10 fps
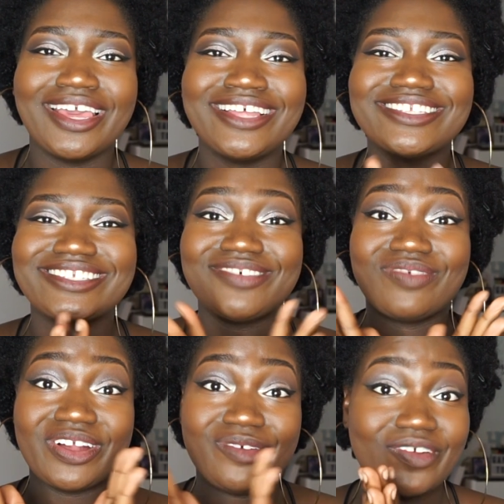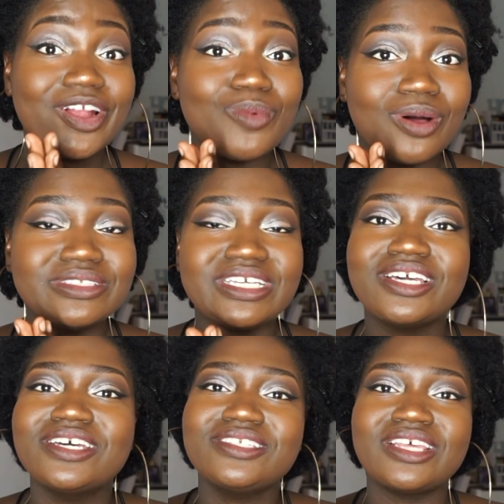It's very, very well done,
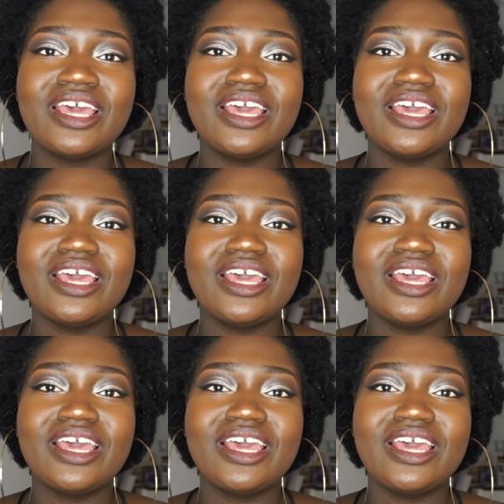because